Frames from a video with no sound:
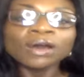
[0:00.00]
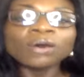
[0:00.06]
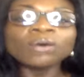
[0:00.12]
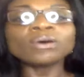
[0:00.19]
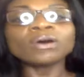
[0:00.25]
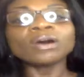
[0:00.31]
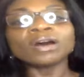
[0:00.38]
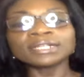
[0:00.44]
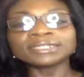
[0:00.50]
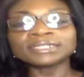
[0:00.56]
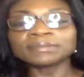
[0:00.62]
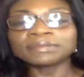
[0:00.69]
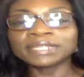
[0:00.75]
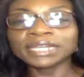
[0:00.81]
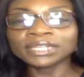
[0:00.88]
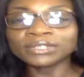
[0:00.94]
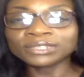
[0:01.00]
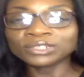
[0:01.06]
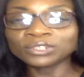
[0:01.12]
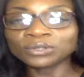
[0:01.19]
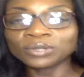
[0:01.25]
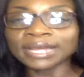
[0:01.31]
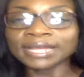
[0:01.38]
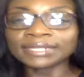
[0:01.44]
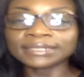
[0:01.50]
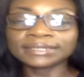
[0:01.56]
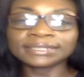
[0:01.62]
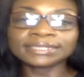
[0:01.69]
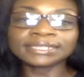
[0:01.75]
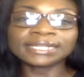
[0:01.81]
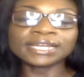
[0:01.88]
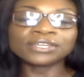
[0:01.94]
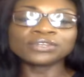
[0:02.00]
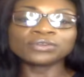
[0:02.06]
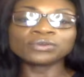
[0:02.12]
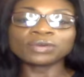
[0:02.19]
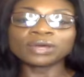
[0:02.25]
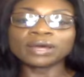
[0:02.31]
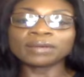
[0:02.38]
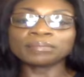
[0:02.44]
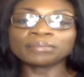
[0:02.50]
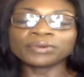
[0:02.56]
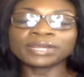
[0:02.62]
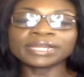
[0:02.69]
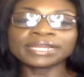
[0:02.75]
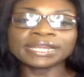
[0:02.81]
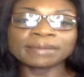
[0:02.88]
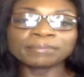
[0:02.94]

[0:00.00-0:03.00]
Oh, awesome. Thank you so, Allison. Thank you, um, Brittany.